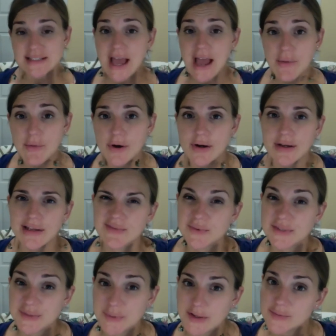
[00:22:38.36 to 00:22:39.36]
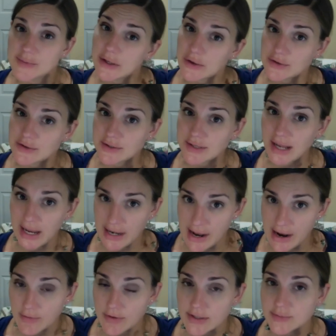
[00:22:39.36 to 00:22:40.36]
hour, it was supposed to be closer to 8
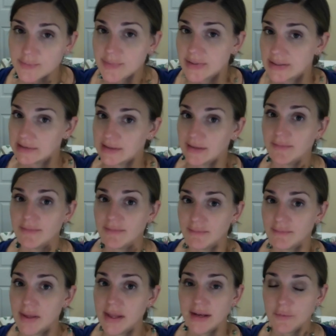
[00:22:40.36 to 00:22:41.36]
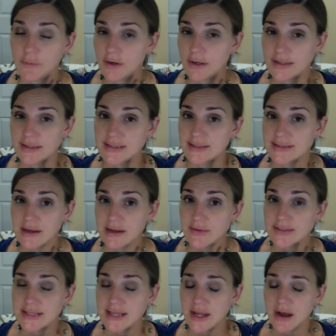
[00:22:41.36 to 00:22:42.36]
hours, but I made it work in 6
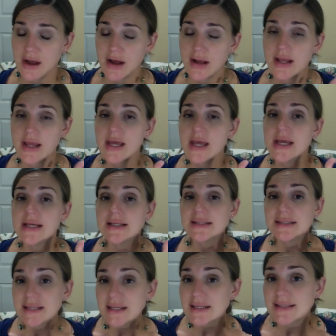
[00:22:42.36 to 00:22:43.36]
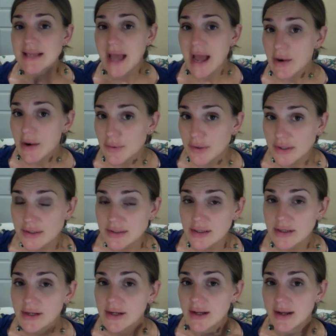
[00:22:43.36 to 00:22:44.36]
hours, thank God. 6 hour
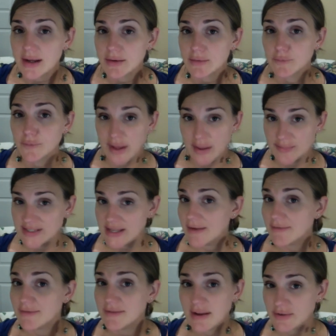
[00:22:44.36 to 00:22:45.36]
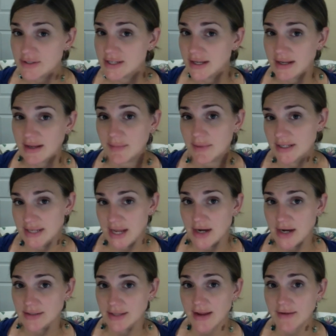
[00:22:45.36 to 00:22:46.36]
ribs. I've never done it in my
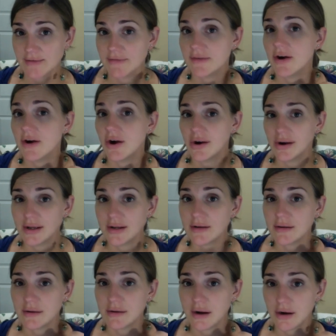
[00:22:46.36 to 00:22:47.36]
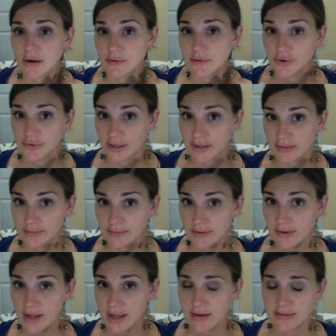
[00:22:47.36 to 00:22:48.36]
entire life on our grill,
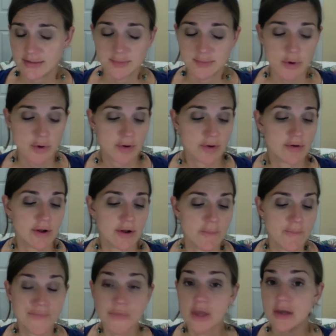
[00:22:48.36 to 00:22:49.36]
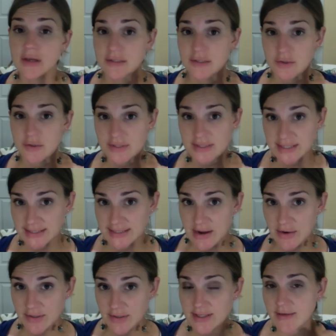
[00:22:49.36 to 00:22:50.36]
okay, smoker grill. So 6
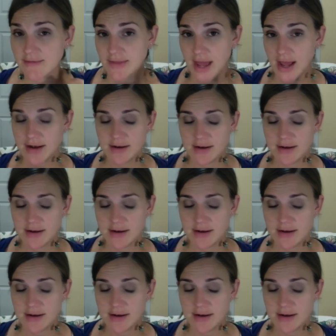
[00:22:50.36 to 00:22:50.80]
hours of that.